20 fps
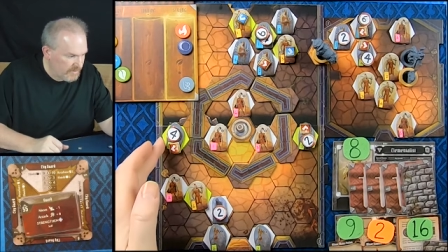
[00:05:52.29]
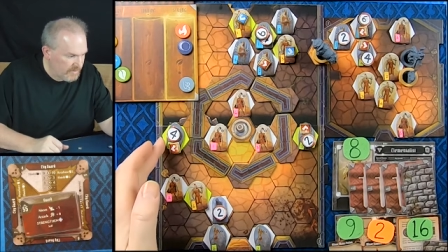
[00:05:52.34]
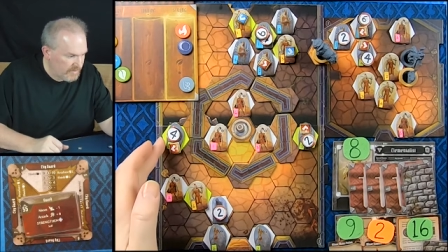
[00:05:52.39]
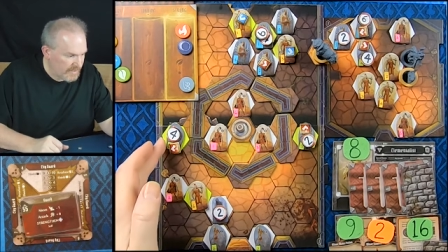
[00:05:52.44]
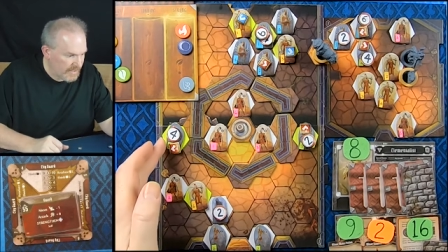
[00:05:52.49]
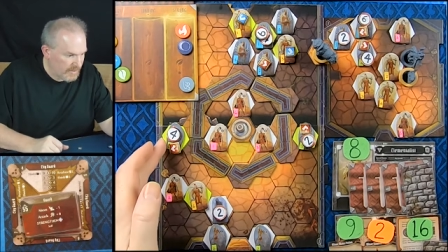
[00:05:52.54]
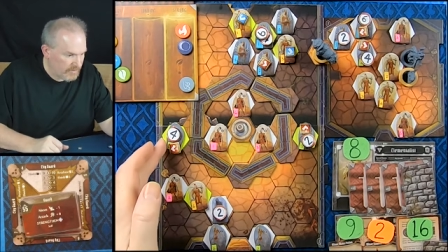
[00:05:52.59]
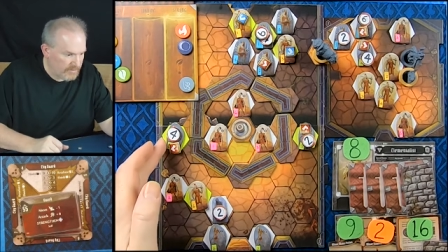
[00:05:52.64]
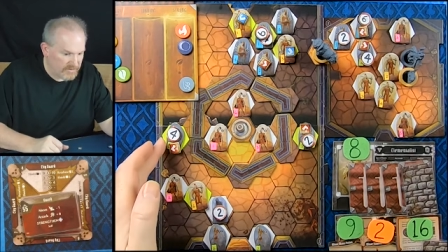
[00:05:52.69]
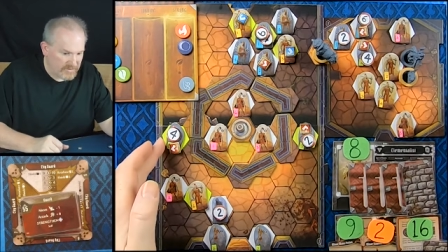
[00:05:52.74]

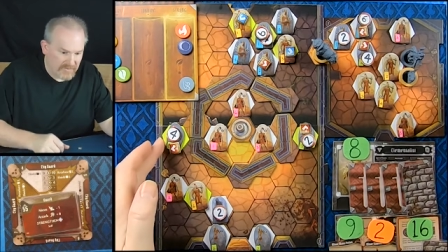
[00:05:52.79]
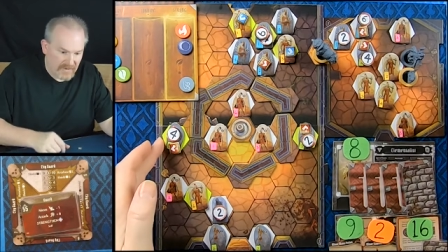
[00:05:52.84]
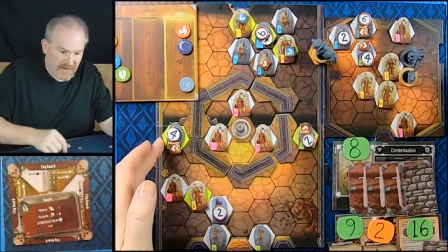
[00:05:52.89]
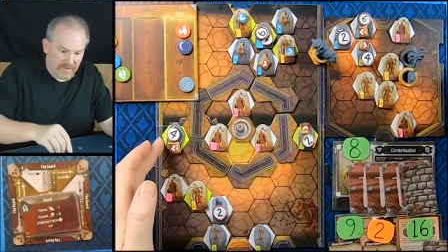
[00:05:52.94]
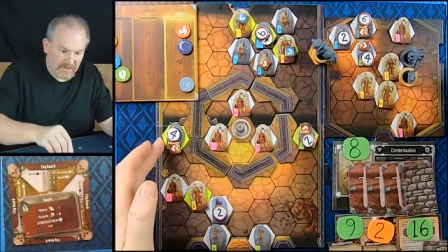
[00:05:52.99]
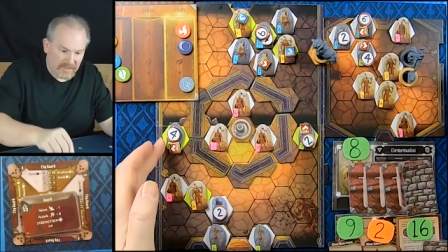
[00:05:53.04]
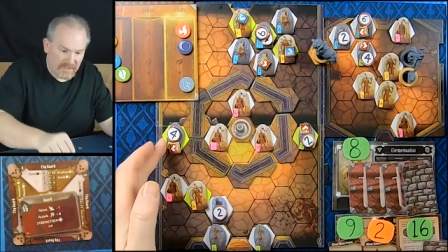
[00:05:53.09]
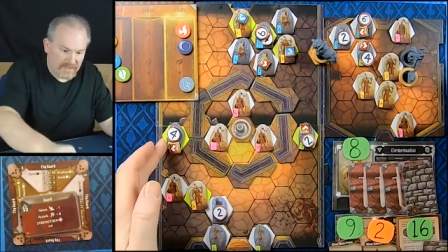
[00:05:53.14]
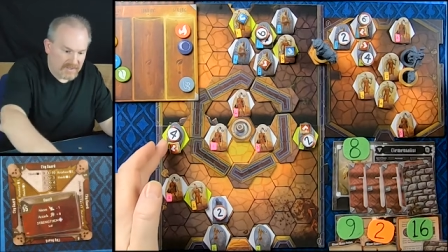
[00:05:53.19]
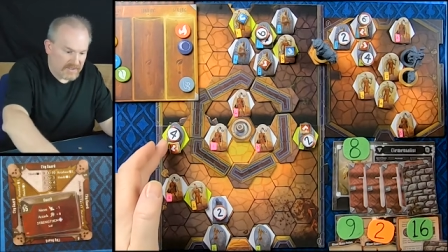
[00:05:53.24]
that was
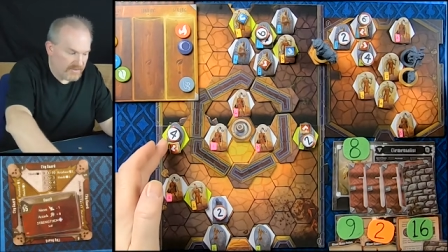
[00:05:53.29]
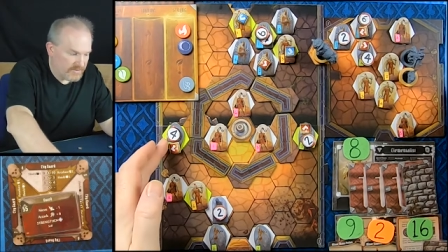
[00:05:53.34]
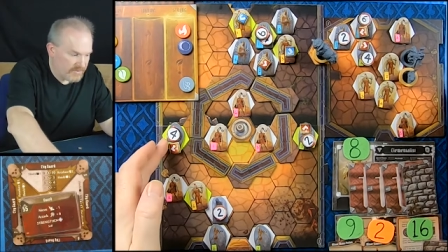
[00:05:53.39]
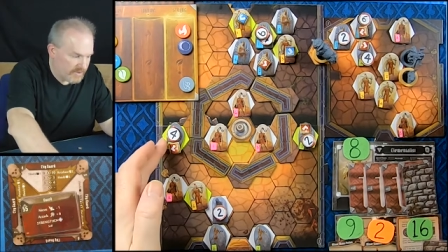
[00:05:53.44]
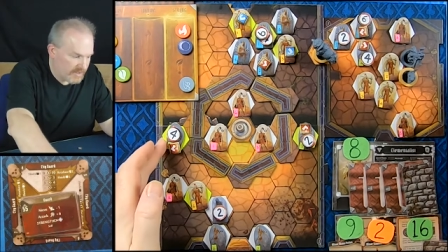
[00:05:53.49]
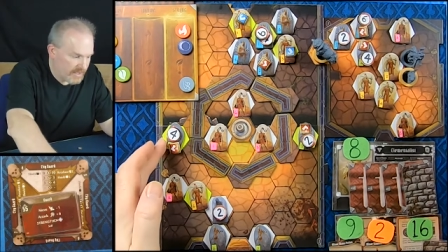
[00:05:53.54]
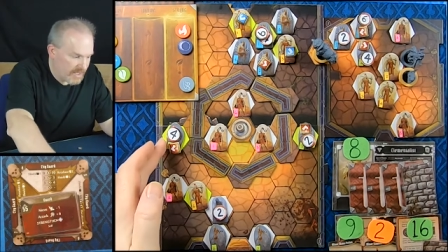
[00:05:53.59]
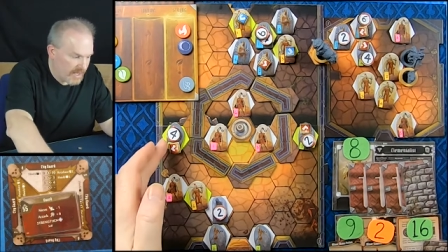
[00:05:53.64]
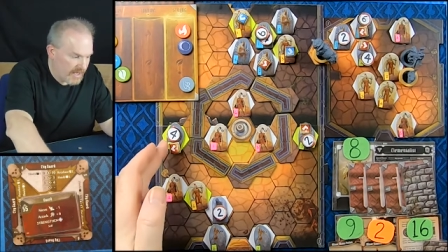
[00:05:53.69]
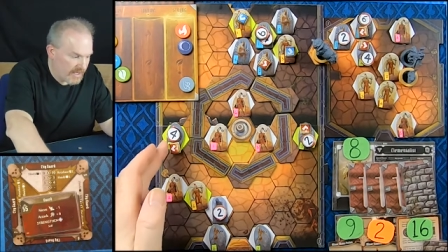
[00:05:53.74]
firing at this
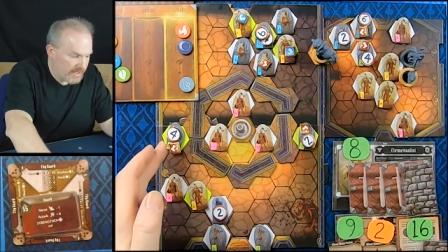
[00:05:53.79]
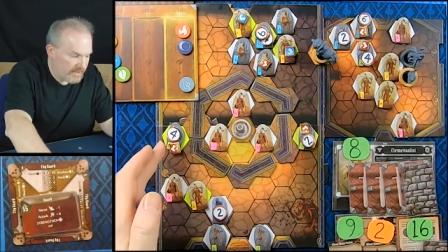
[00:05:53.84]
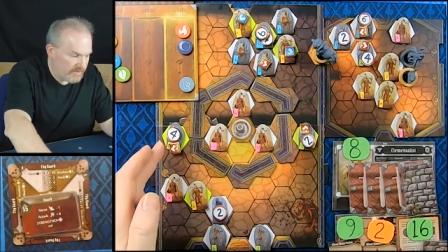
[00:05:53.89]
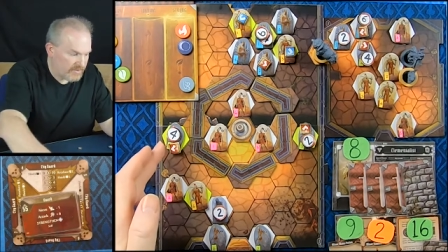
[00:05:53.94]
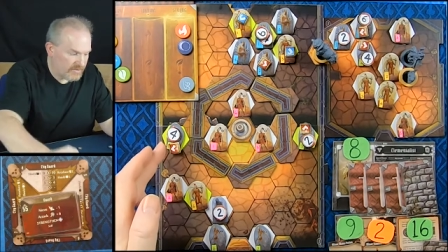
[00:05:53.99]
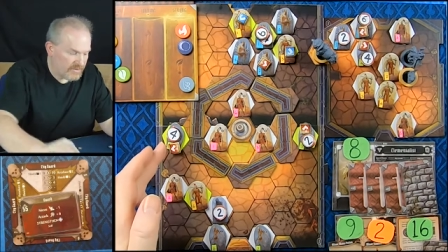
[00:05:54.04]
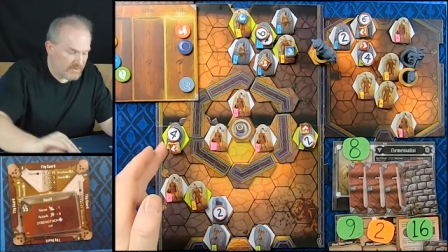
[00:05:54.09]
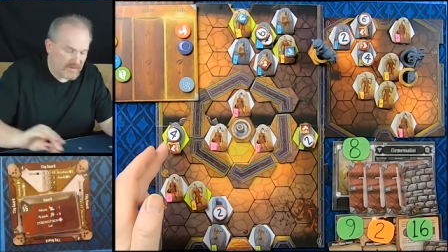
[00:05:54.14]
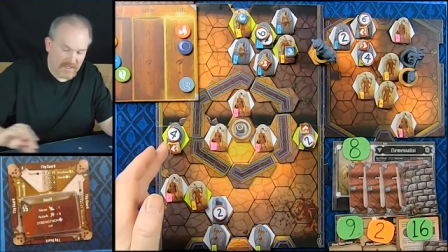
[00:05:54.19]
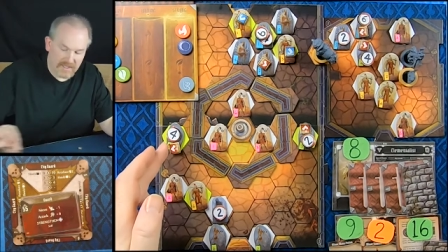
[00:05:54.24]
guy
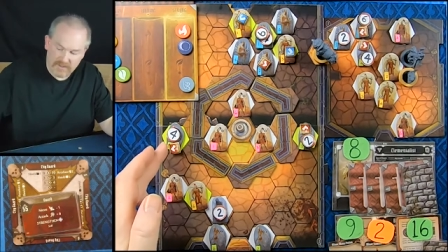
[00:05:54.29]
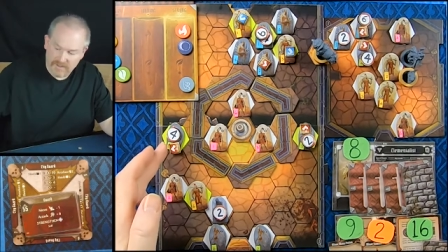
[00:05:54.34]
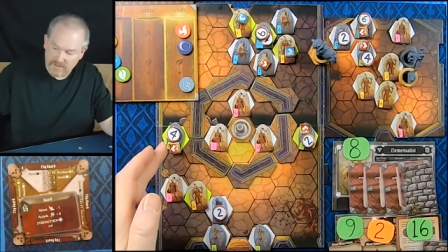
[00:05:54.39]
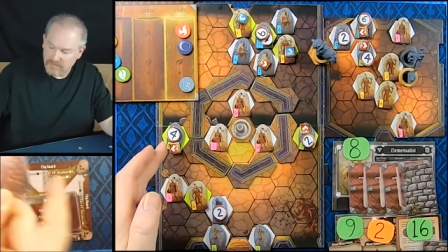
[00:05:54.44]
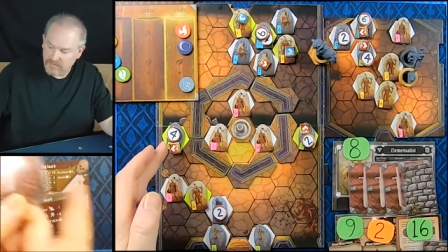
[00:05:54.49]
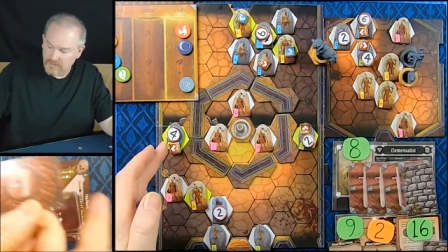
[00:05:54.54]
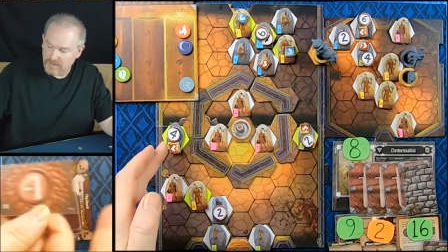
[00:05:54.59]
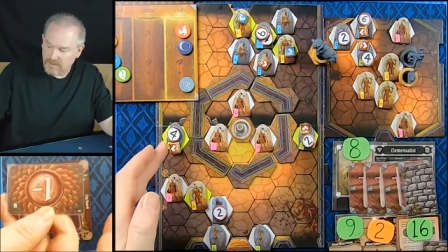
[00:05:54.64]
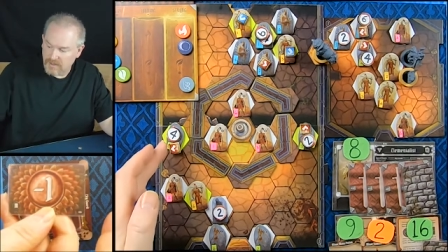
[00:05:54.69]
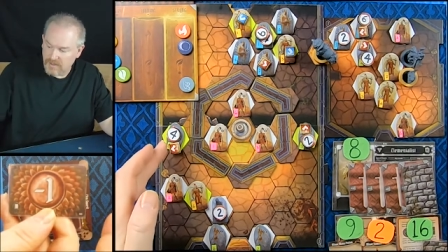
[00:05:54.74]
should have had a
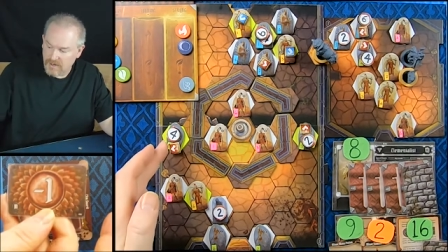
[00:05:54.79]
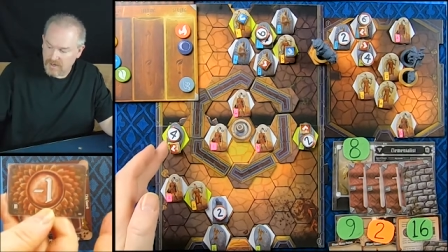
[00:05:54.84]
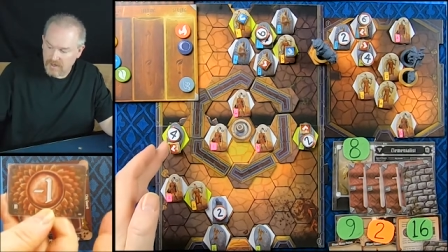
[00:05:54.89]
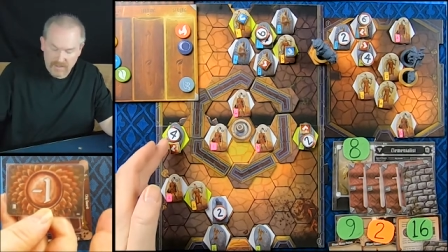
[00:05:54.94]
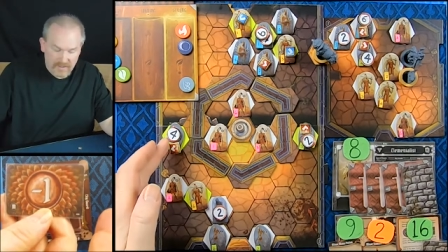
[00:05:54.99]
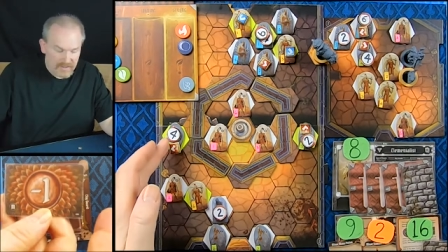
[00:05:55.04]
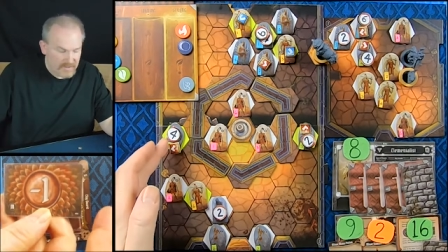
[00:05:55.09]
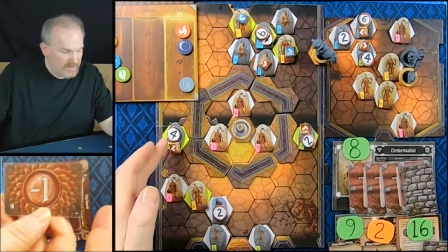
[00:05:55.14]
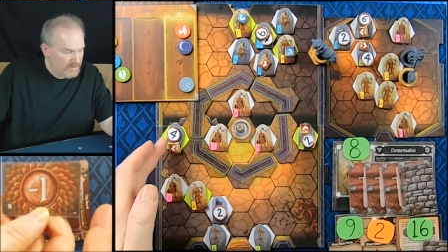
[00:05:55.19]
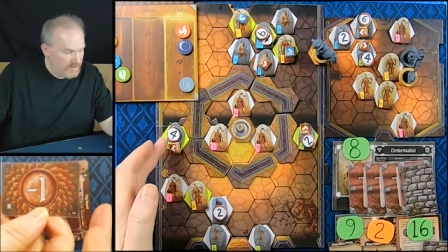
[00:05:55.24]
different
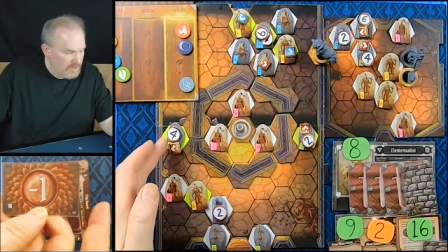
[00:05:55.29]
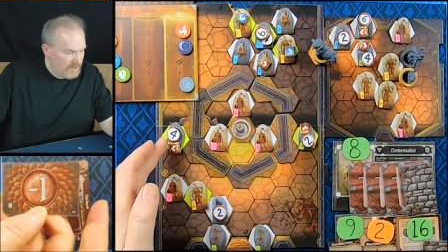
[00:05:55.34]
card.